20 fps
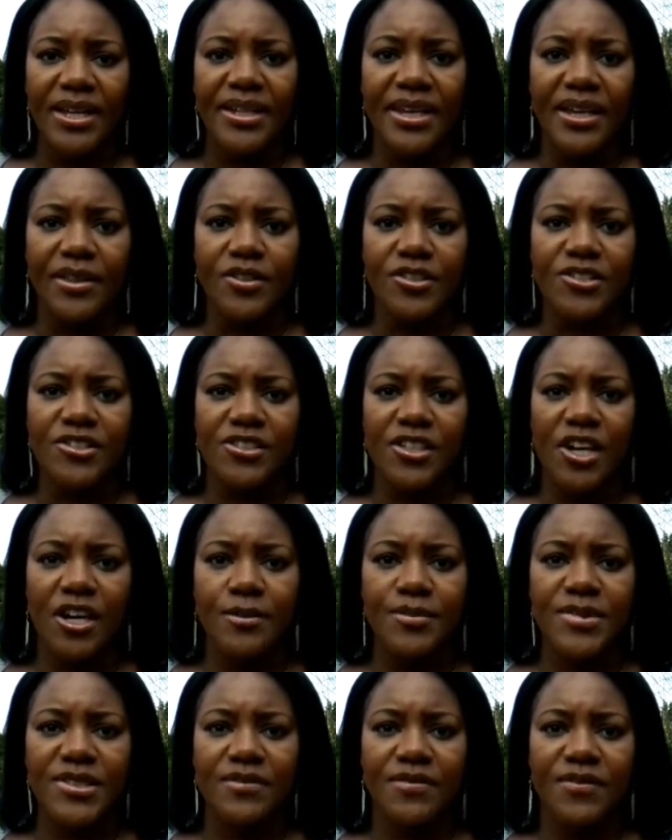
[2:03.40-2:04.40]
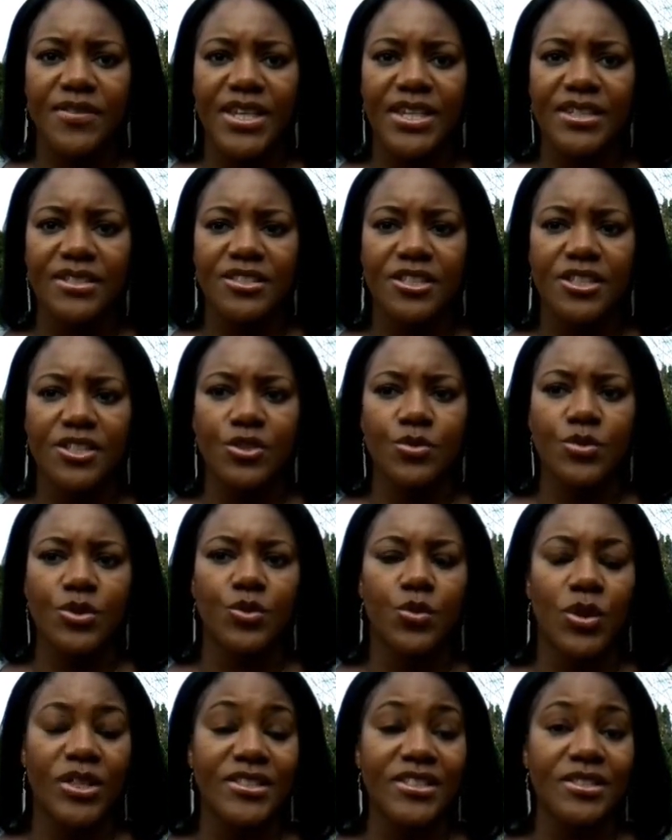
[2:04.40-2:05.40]
Now, the types of things that you
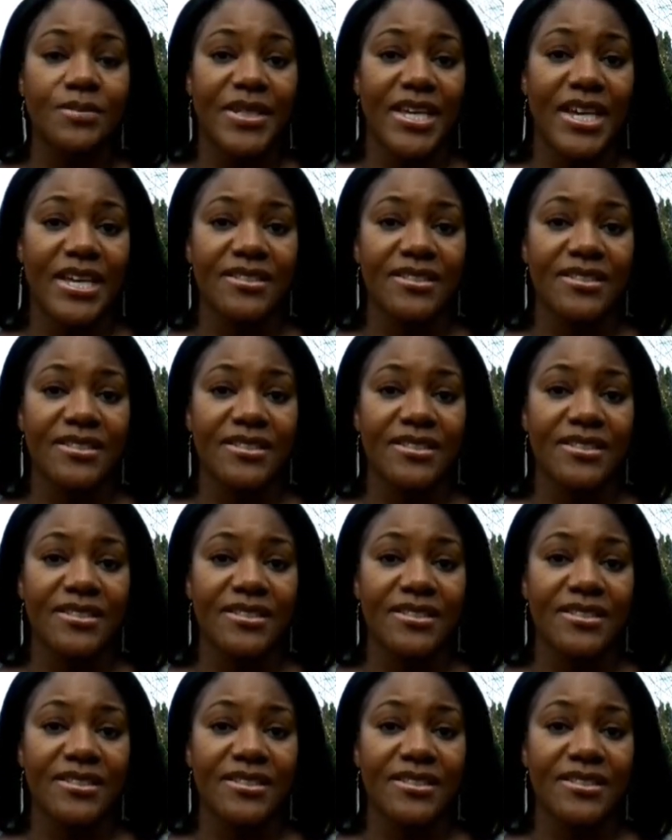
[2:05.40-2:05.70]
would want to be